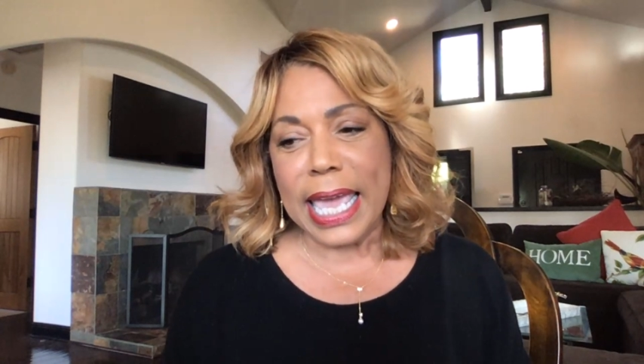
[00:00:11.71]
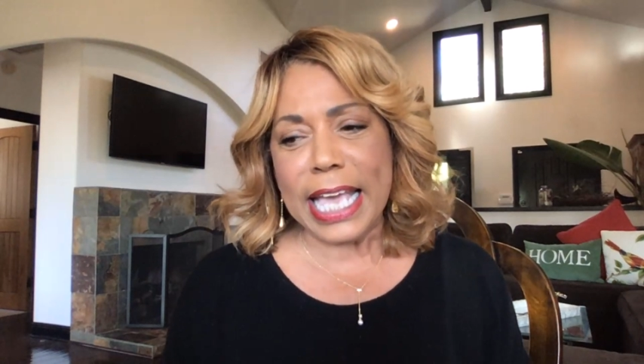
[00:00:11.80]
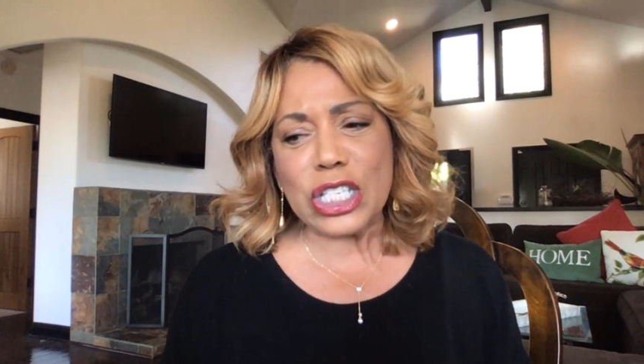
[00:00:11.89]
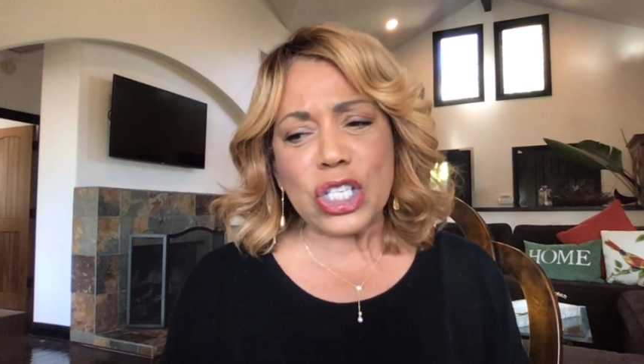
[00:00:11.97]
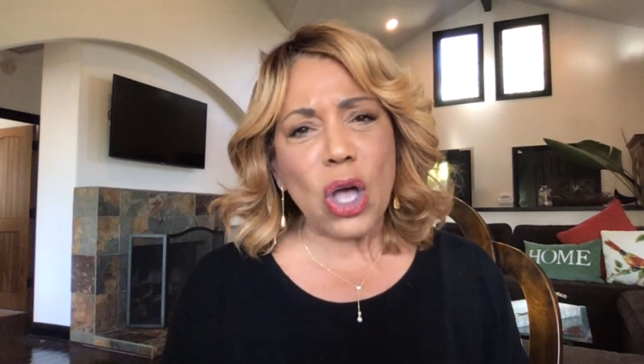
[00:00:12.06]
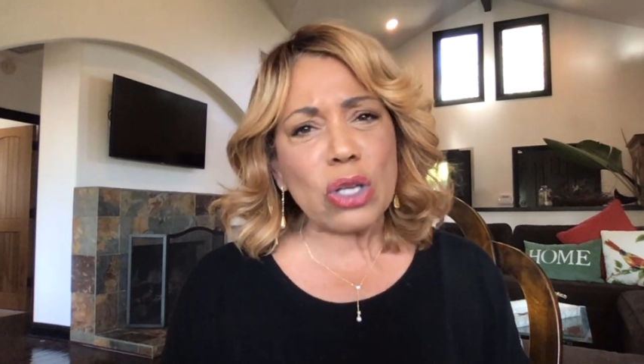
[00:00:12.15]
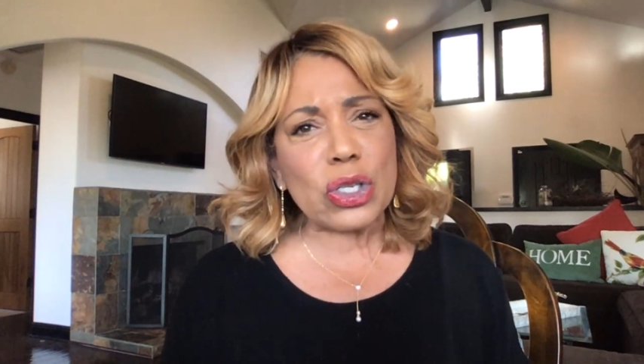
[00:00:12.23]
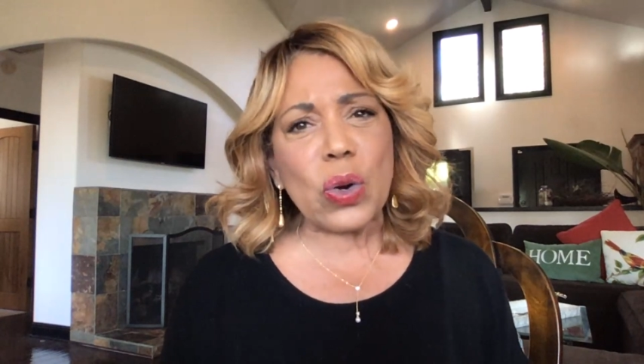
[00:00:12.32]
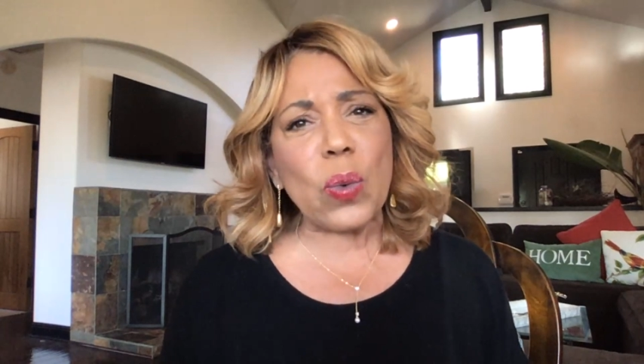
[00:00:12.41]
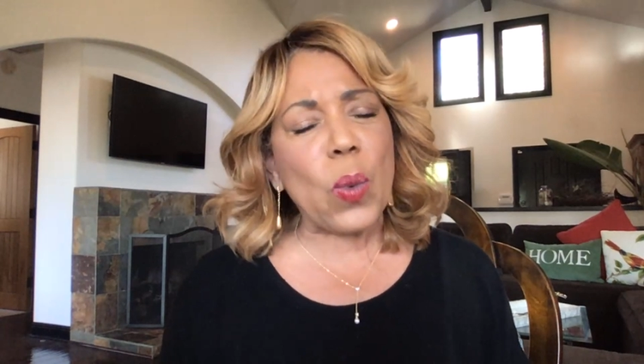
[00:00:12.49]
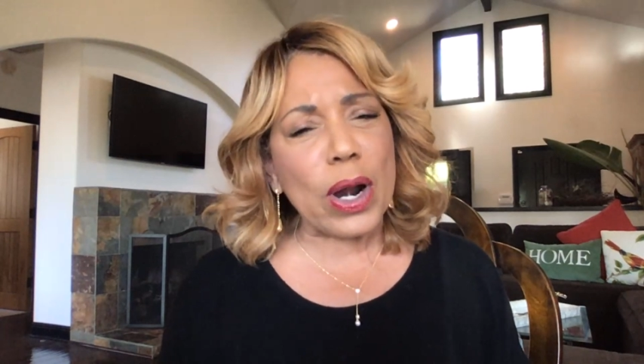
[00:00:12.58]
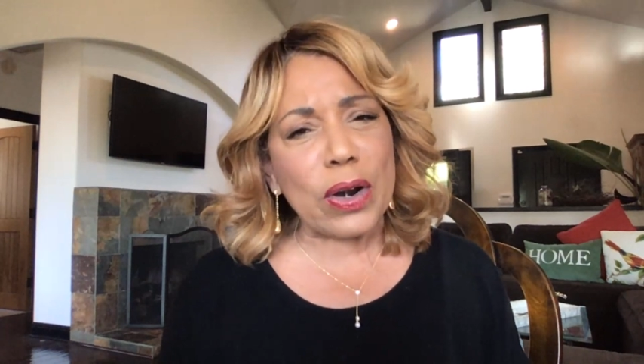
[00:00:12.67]
it's also
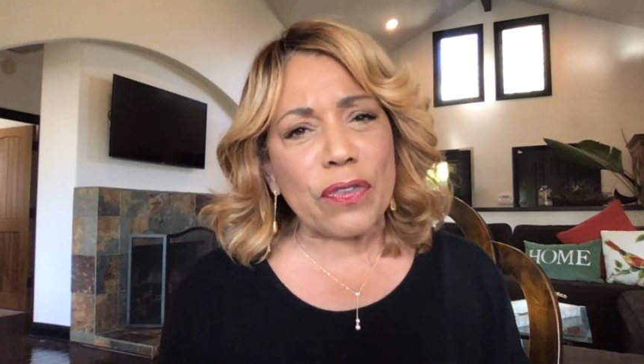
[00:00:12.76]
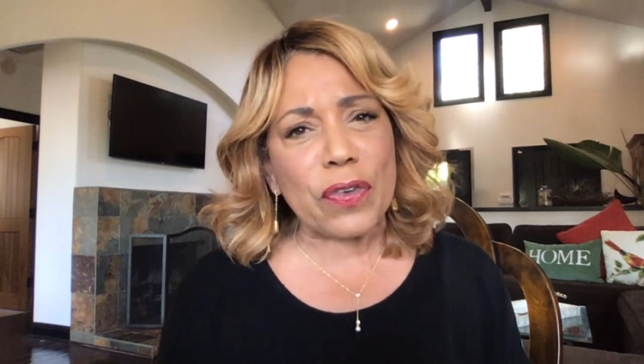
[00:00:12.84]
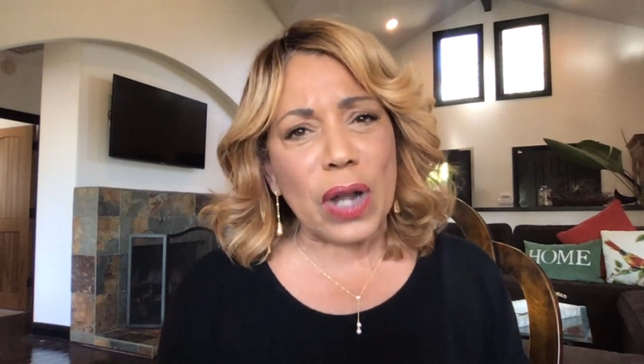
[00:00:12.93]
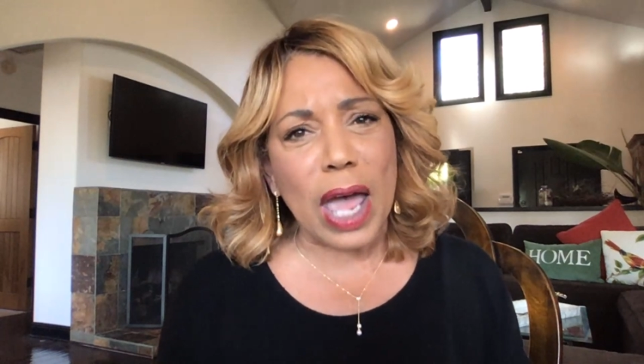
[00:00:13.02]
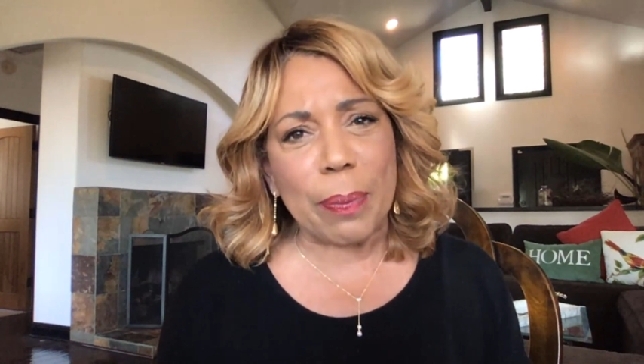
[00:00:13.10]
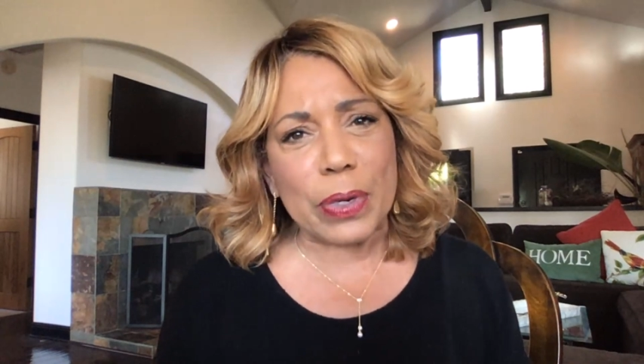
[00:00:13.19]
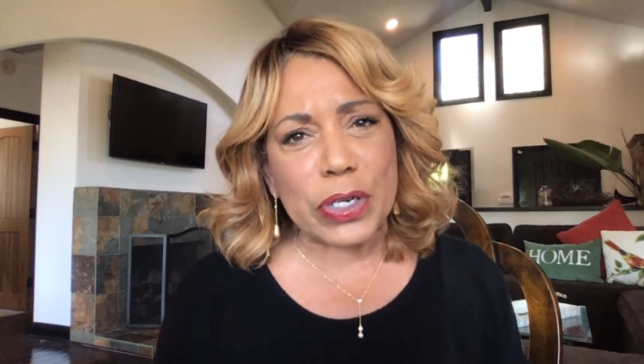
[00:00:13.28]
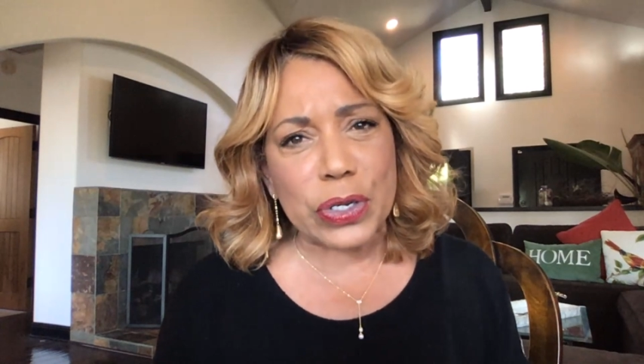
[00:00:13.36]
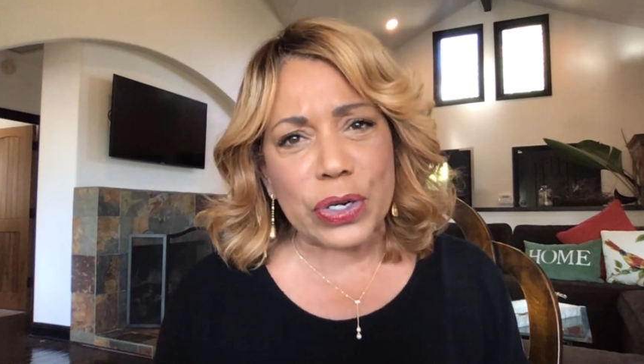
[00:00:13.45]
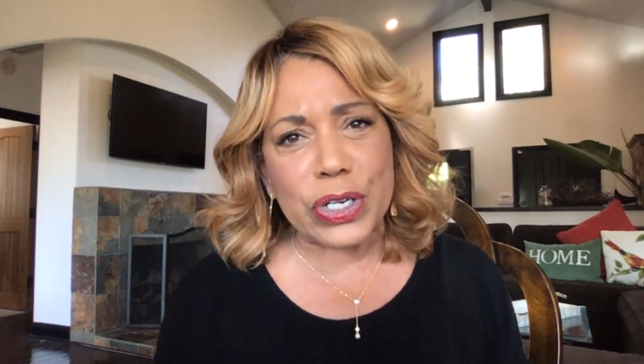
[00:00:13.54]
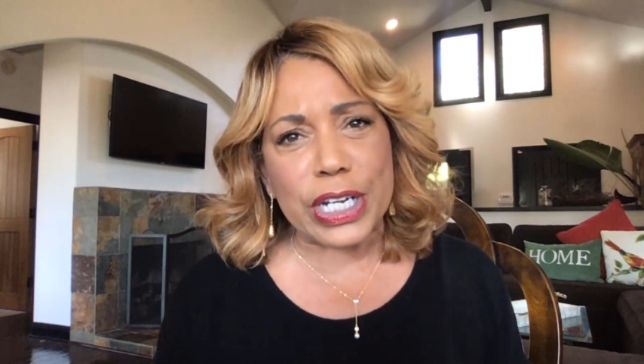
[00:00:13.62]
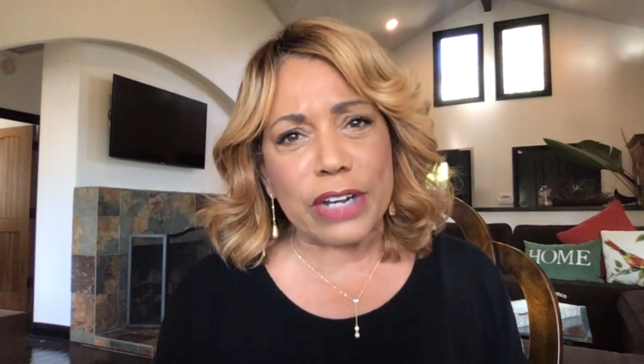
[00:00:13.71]
a wonderful
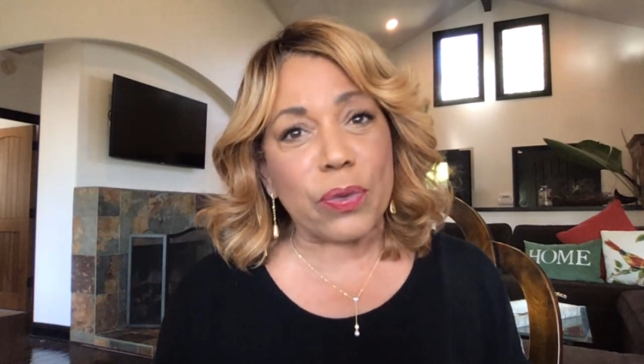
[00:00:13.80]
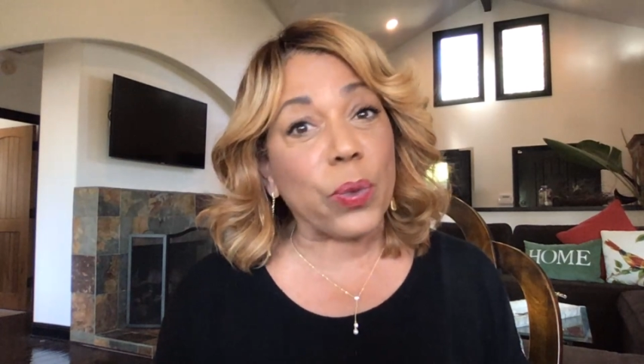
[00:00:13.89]
opportunity of